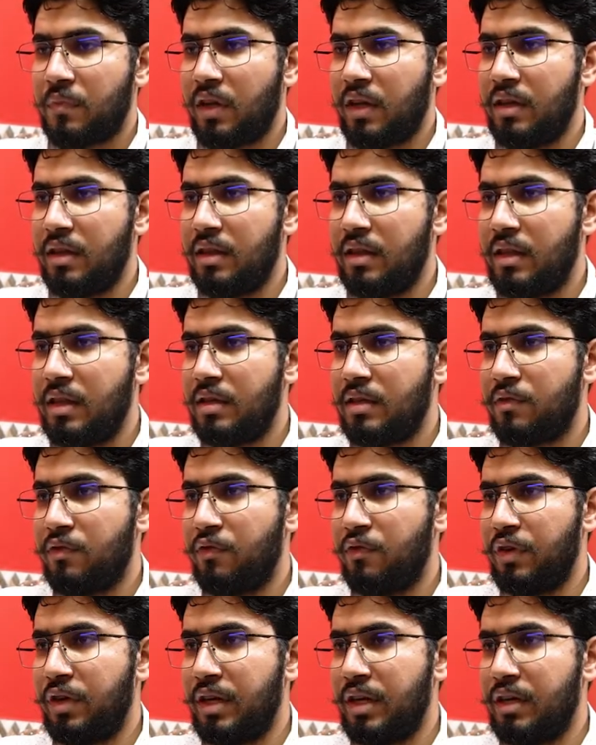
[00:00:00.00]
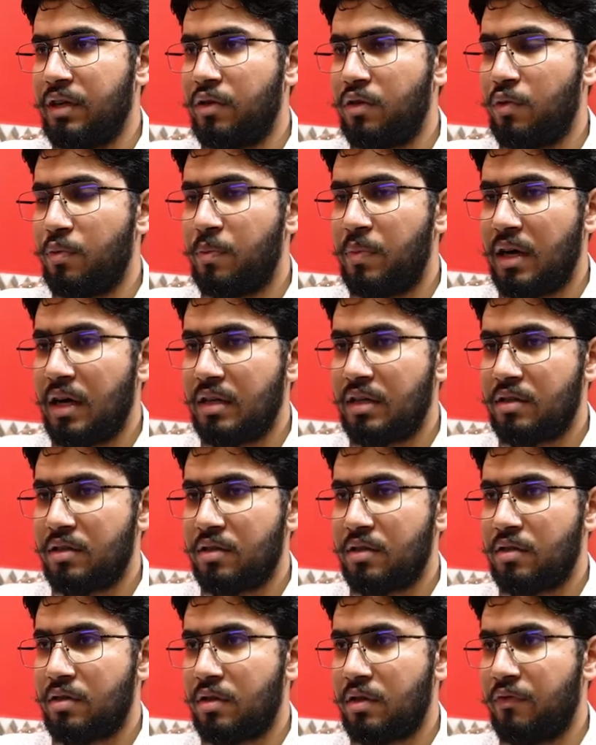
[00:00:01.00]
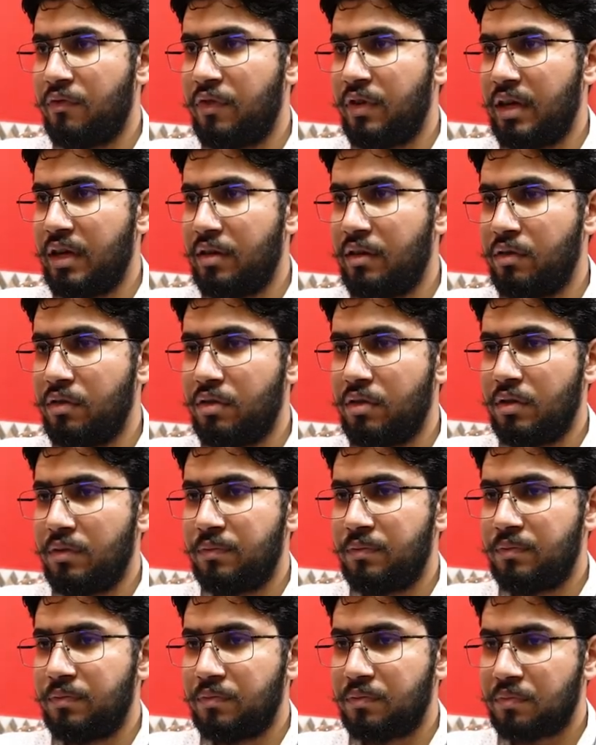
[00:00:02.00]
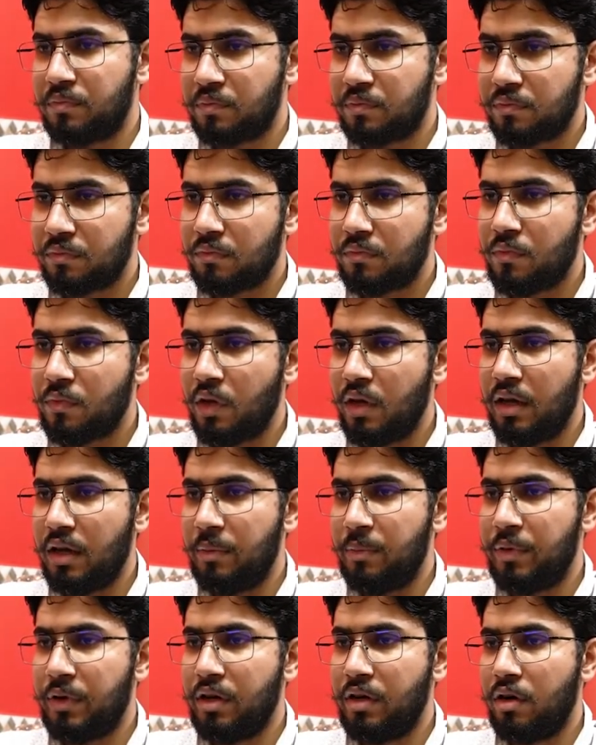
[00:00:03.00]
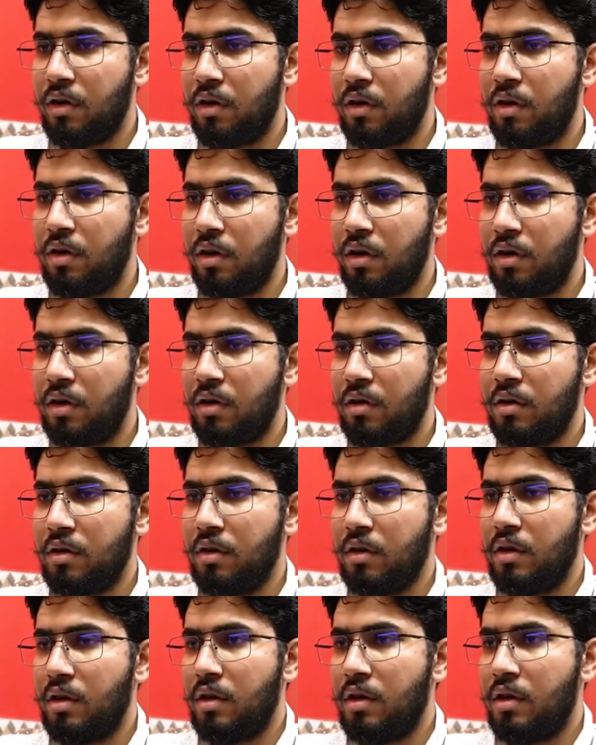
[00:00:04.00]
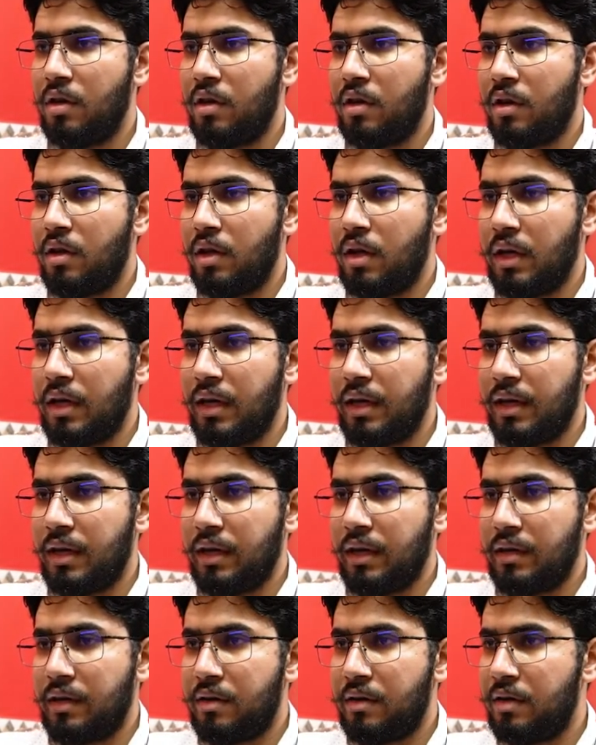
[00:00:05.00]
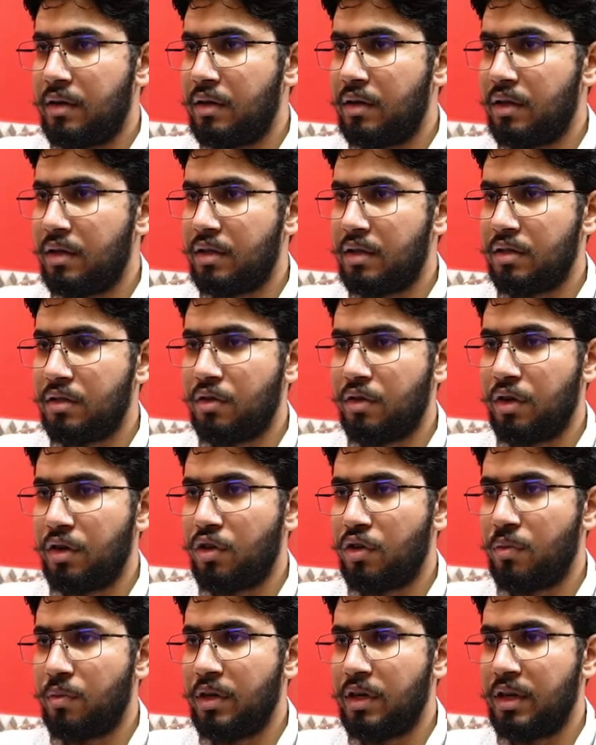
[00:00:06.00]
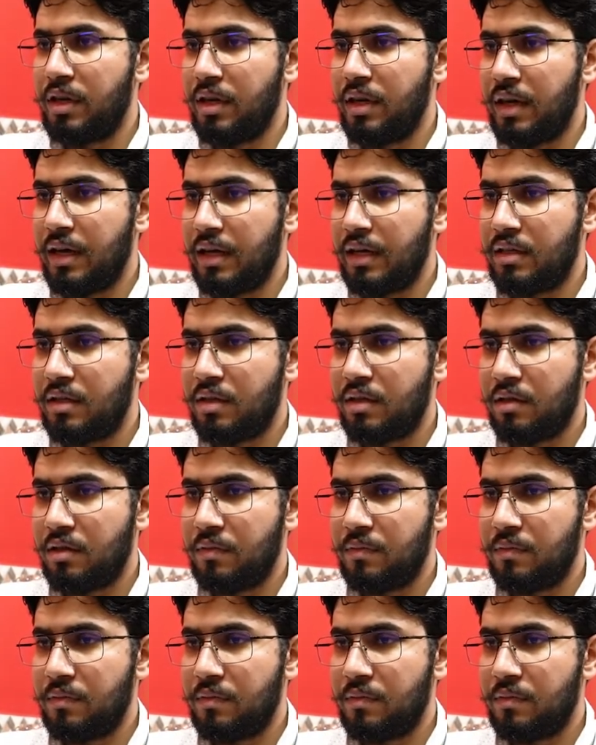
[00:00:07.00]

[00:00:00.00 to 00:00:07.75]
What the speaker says: In this we need to pass some values, np dot dot, and this is going to be x